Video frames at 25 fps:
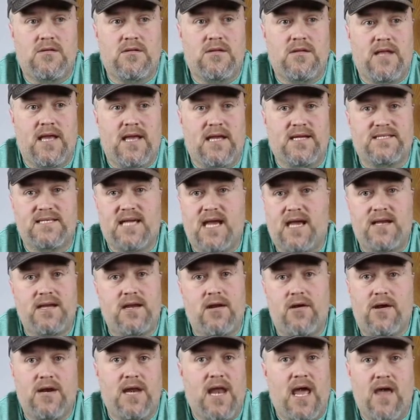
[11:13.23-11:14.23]
like a
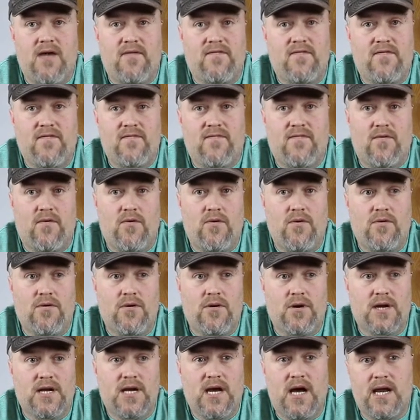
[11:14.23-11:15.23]
secondary knife
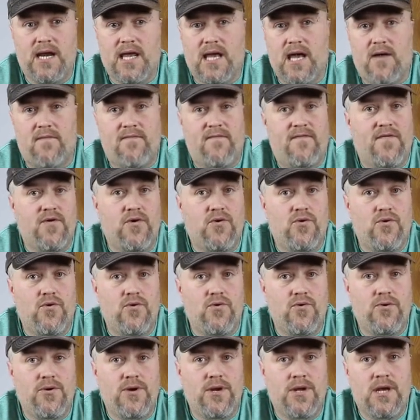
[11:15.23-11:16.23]
for cutting up
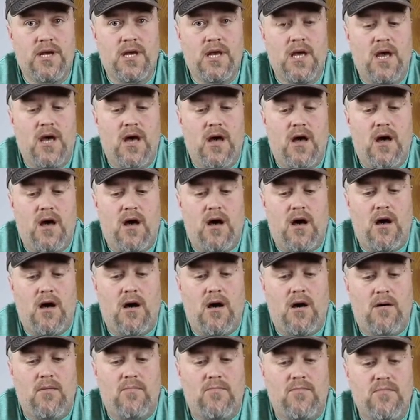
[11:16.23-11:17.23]
food,
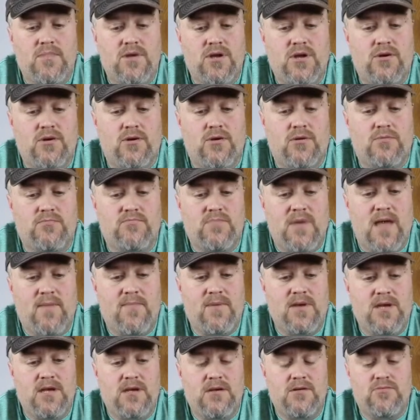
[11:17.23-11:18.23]

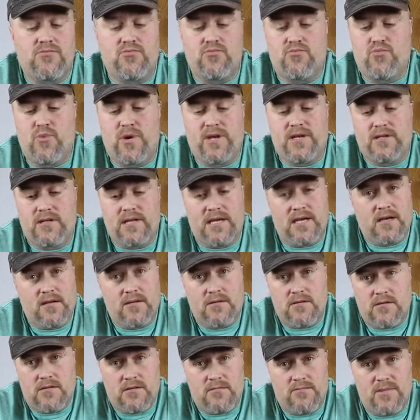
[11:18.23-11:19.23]
maybe whittling a
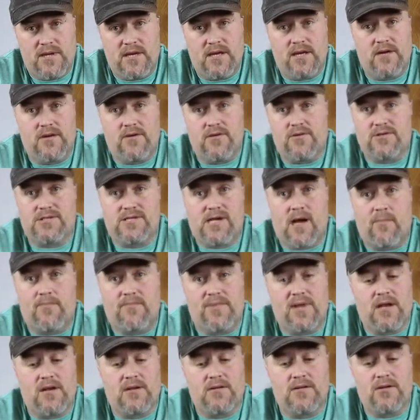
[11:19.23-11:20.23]
little bit or
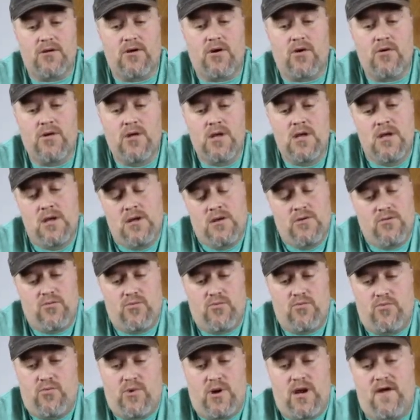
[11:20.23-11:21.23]
something,
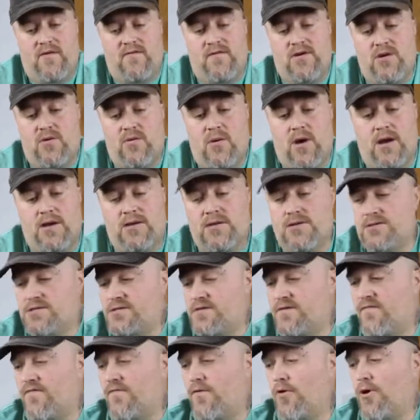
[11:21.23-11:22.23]
whatever you want to use
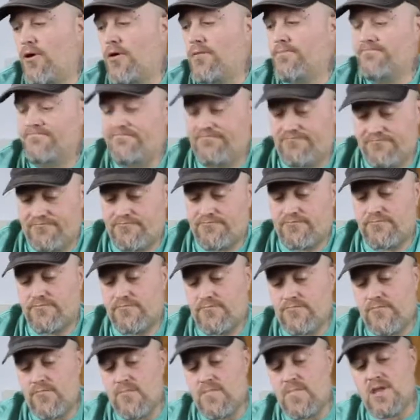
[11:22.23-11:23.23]
it for.
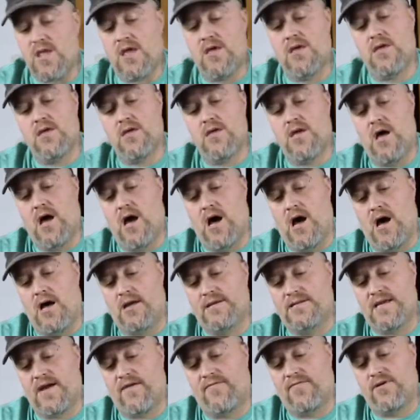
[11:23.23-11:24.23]

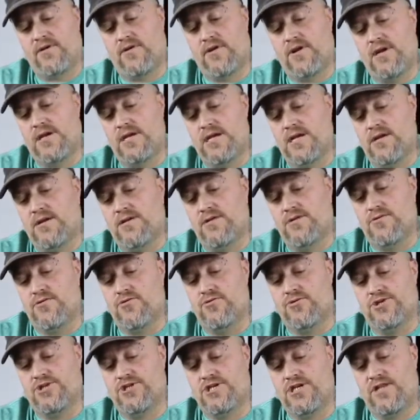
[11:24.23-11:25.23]
Definitely going to need a
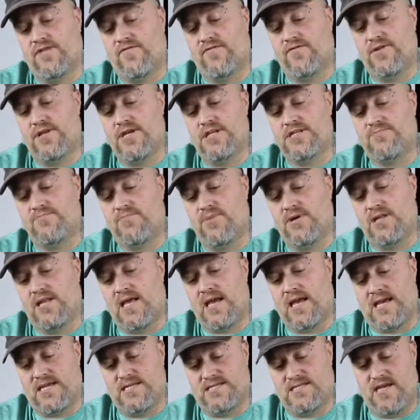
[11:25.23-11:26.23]
new sheath for this, but
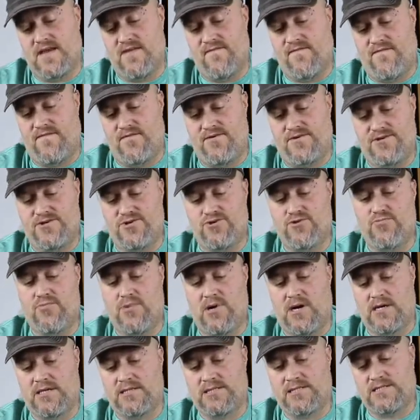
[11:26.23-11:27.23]
like I said, for
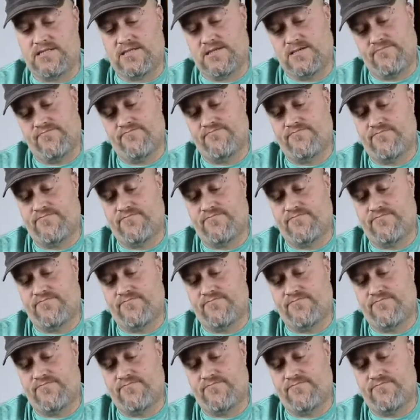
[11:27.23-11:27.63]
$2,